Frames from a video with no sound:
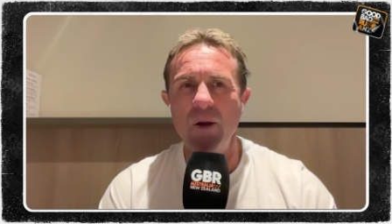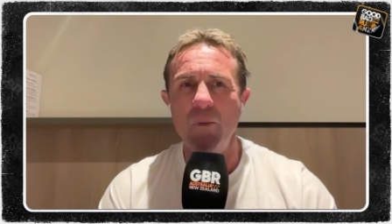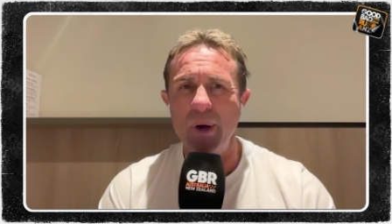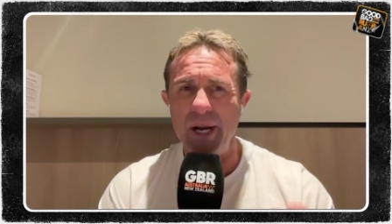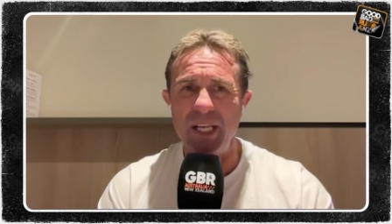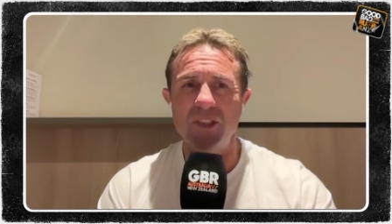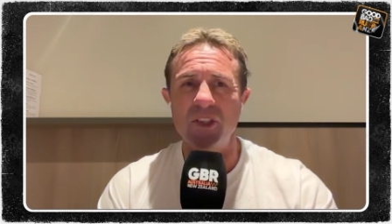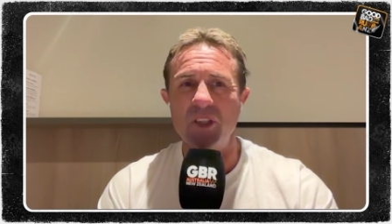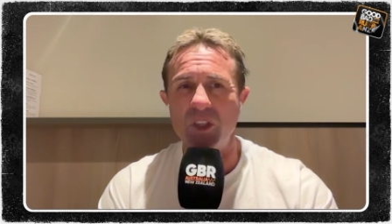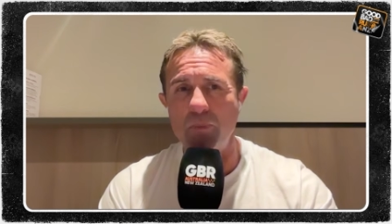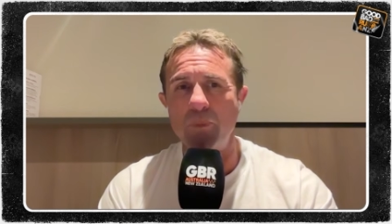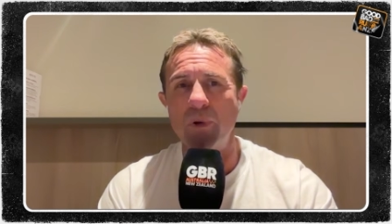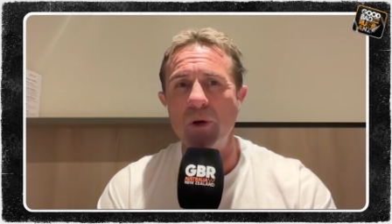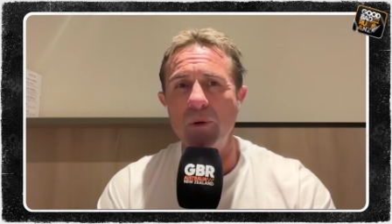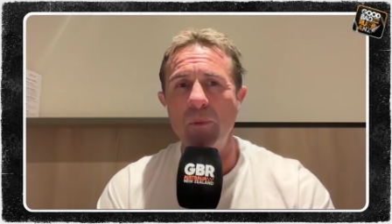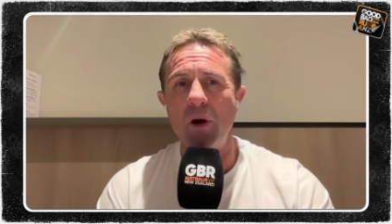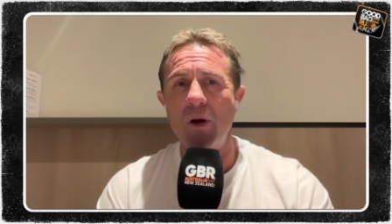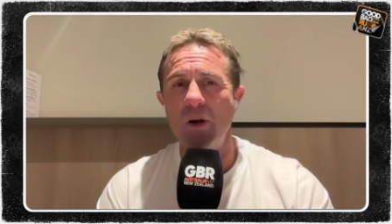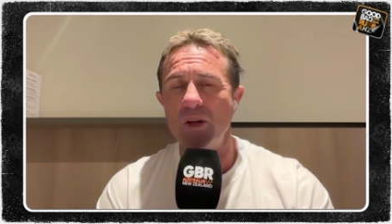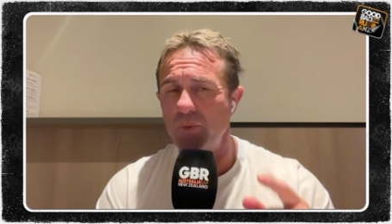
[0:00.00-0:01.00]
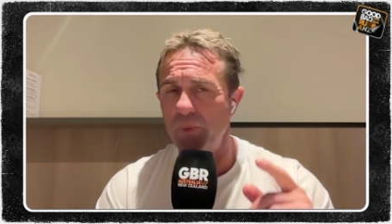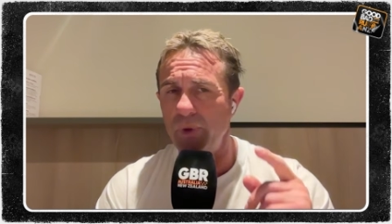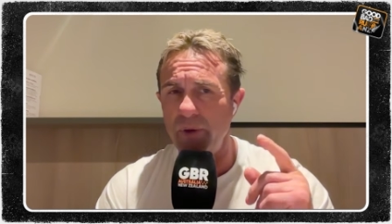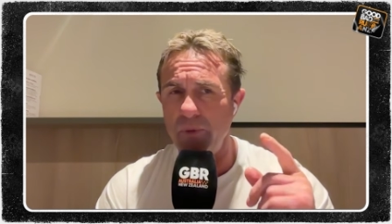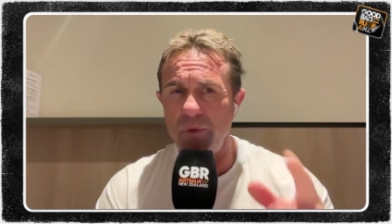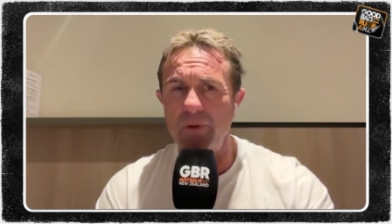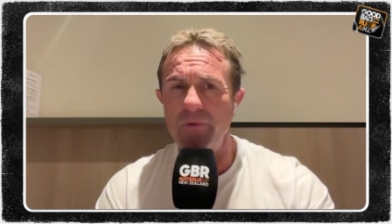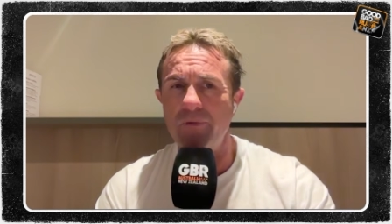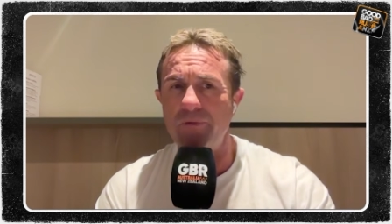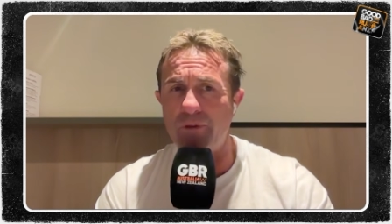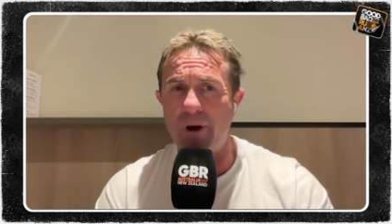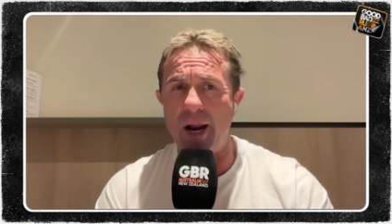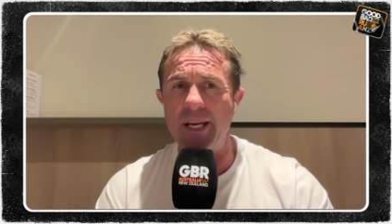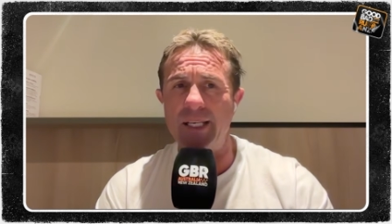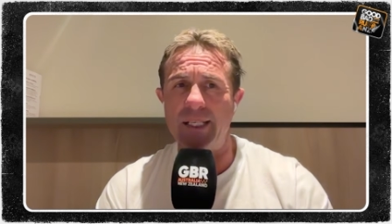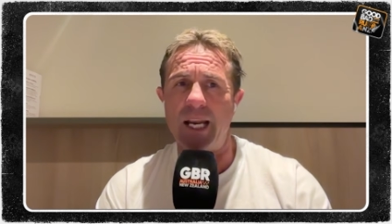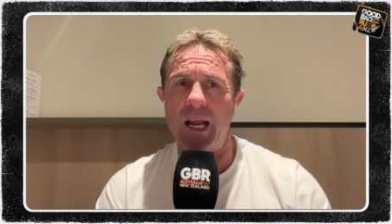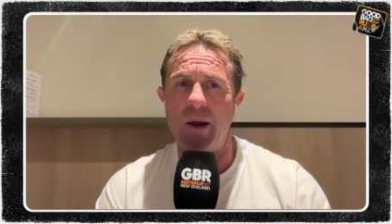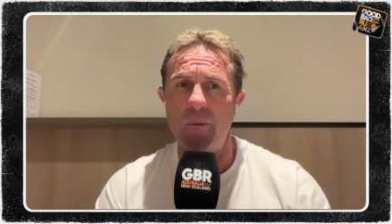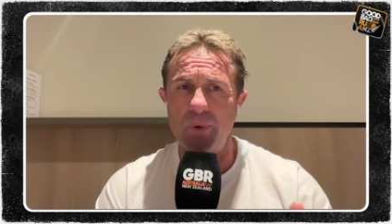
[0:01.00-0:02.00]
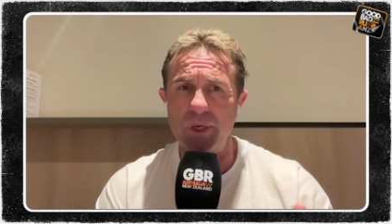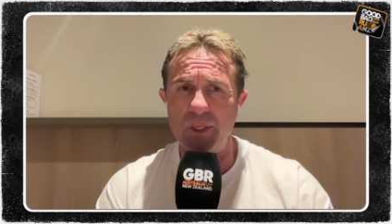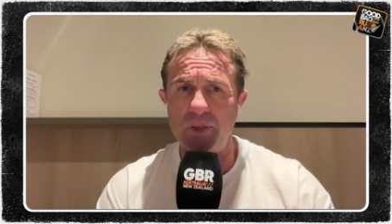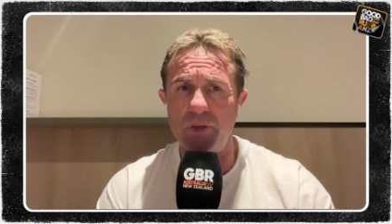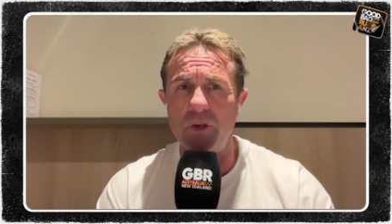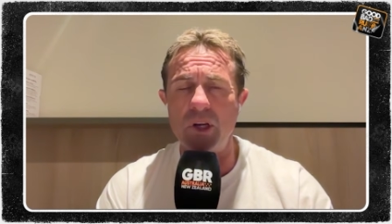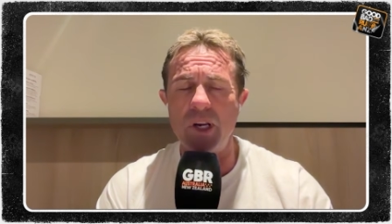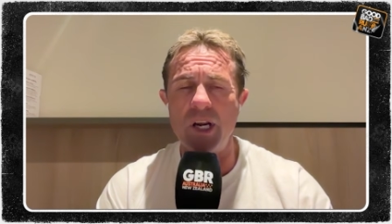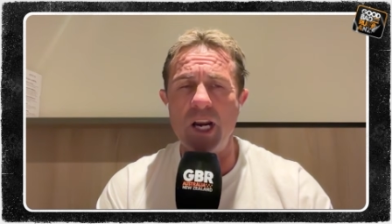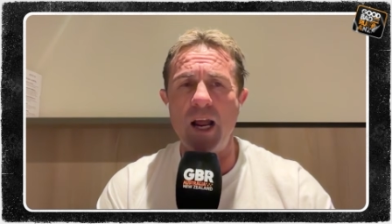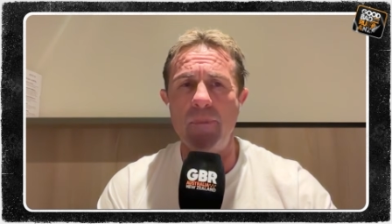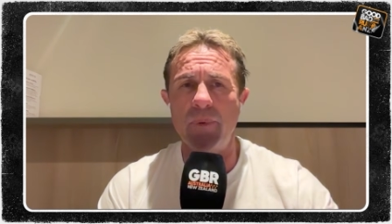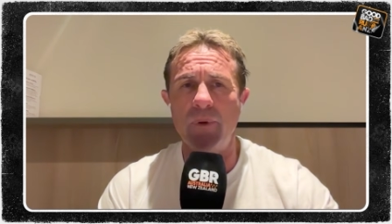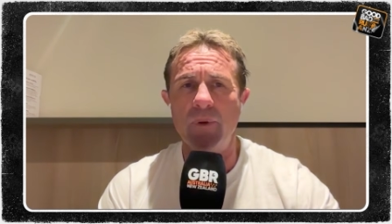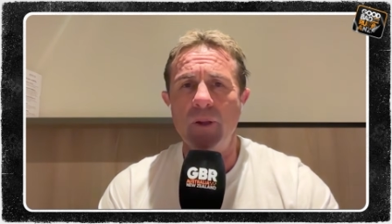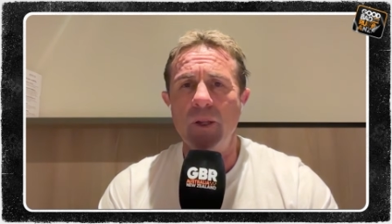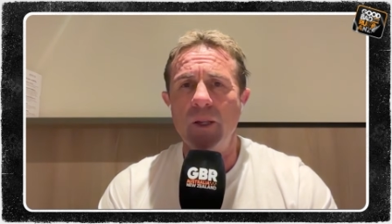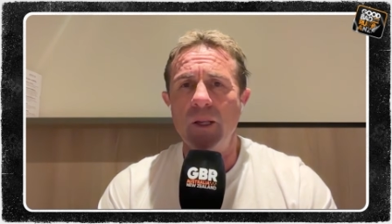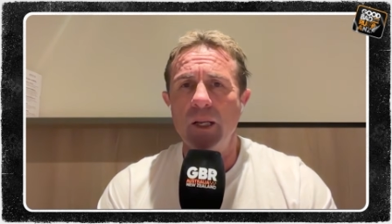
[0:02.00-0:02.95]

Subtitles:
When it's the Springboks, we will front up, we turn up,